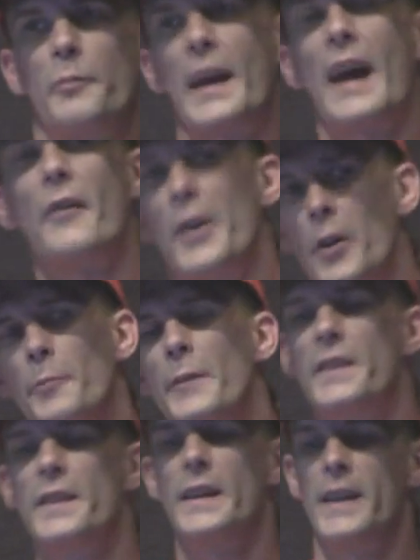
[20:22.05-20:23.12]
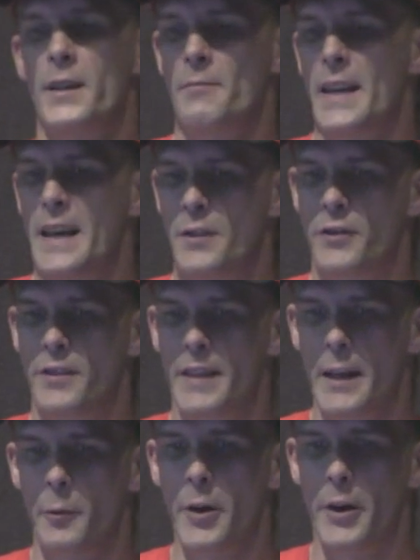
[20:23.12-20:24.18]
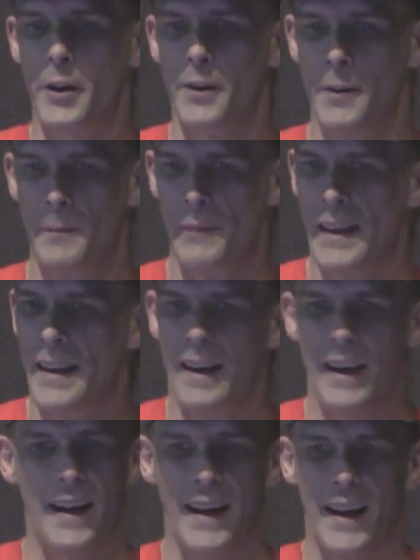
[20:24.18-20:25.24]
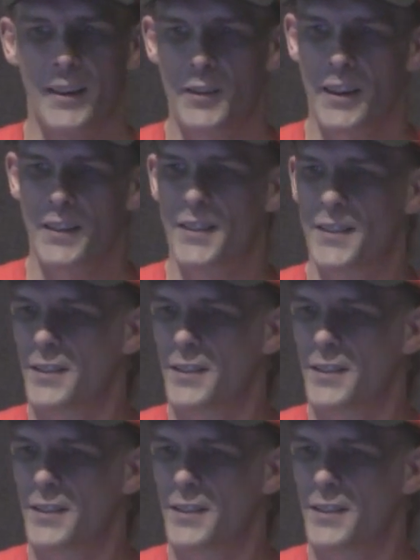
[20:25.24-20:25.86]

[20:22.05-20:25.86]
carry on with their, their, their work. Uh, just